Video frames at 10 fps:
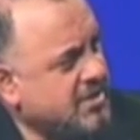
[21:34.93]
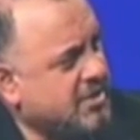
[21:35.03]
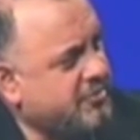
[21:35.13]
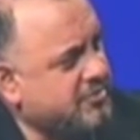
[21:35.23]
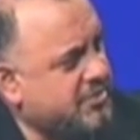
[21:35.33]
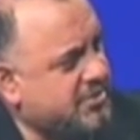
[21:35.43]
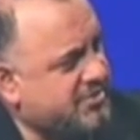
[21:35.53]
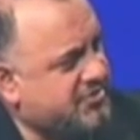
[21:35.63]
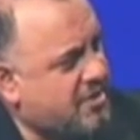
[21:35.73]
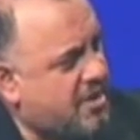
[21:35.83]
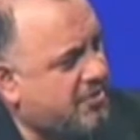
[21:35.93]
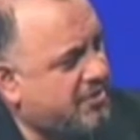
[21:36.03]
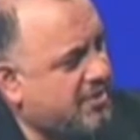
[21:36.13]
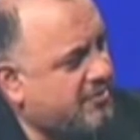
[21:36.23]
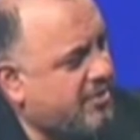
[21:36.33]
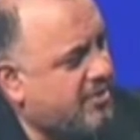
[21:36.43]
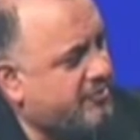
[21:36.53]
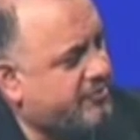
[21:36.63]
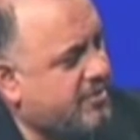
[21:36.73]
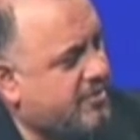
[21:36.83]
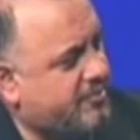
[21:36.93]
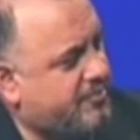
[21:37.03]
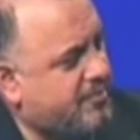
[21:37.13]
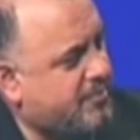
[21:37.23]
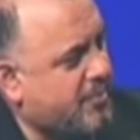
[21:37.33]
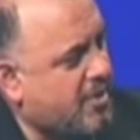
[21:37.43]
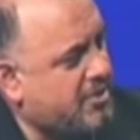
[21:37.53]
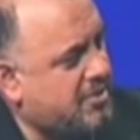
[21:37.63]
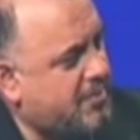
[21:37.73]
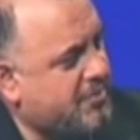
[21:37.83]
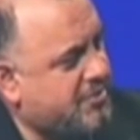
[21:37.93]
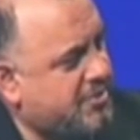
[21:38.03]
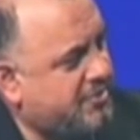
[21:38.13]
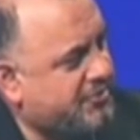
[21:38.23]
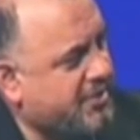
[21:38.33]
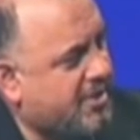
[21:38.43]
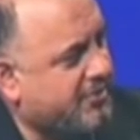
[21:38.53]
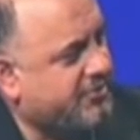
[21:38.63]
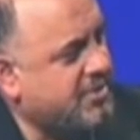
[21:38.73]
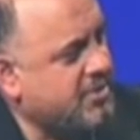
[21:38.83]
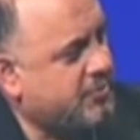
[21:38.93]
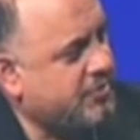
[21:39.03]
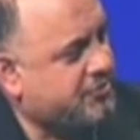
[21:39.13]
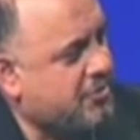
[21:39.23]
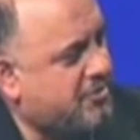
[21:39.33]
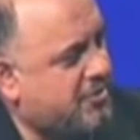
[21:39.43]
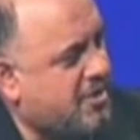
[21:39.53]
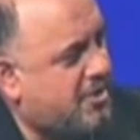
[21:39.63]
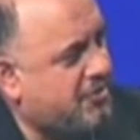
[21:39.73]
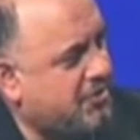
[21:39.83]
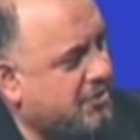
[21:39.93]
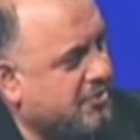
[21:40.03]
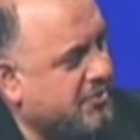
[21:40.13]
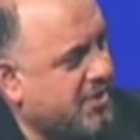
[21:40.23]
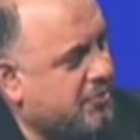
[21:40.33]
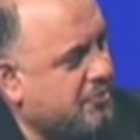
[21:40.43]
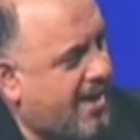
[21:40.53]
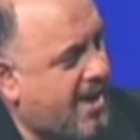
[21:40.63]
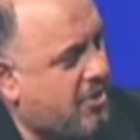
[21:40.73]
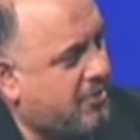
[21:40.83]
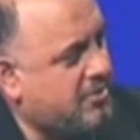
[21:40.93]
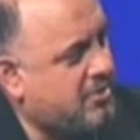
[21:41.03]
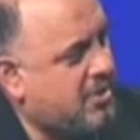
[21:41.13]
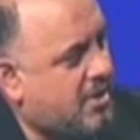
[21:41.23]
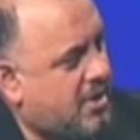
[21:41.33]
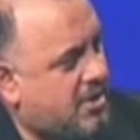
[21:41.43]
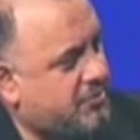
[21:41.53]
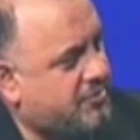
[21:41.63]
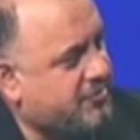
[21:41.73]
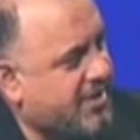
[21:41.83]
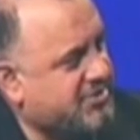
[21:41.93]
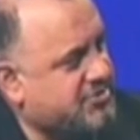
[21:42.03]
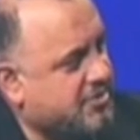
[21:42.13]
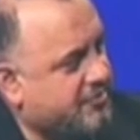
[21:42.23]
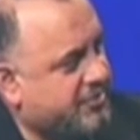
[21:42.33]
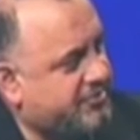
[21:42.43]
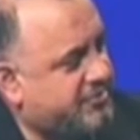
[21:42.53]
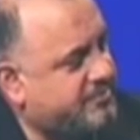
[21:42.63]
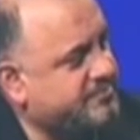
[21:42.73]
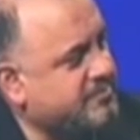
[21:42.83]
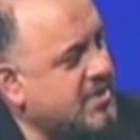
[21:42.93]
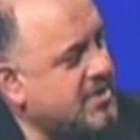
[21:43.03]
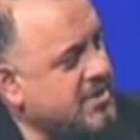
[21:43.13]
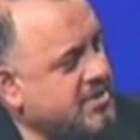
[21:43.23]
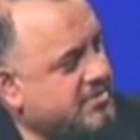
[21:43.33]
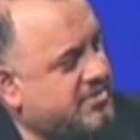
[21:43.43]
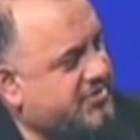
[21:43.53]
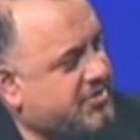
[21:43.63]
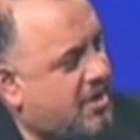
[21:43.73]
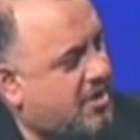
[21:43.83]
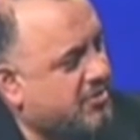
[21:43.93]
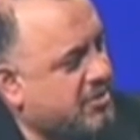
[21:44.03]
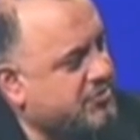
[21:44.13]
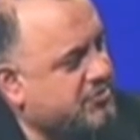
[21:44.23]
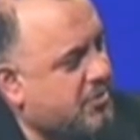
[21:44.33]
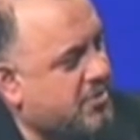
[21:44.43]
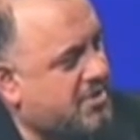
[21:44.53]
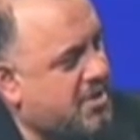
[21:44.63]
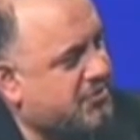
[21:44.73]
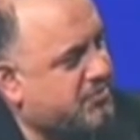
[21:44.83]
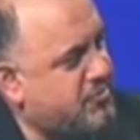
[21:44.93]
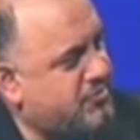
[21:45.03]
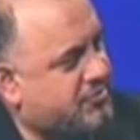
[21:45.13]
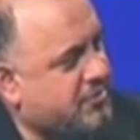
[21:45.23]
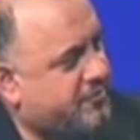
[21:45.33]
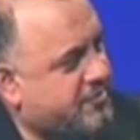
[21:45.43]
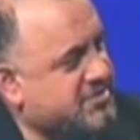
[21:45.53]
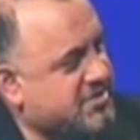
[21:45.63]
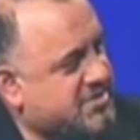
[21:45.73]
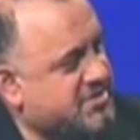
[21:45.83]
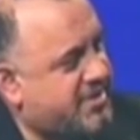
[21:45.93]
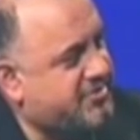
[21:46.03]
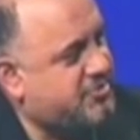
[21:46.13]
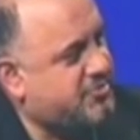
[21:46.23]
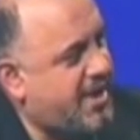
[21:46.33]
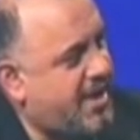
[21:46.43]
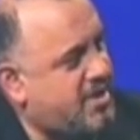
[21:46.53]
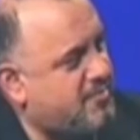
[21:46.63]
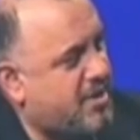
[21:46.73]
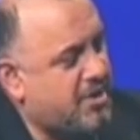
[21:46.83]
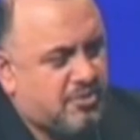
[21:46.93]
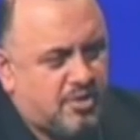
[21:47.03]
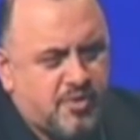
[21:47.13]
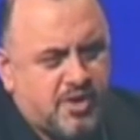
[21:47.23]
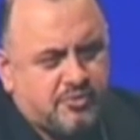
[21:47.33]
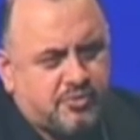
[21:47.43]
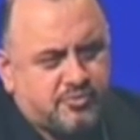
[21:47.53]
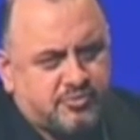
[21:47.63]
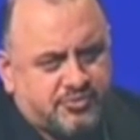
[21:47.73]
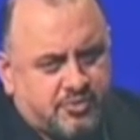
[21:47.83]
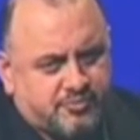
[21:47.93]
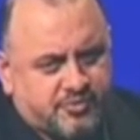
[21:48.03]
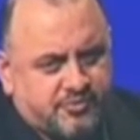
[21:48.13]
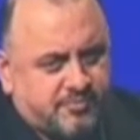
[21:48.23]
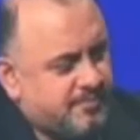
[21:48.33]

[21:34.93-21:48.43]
If you look at this colony of bronchial epithelial cells, we started the colony here and they grew out onto a flat surface. This colony was started on a smooth surface that's next to an 8-micron microgroove surface.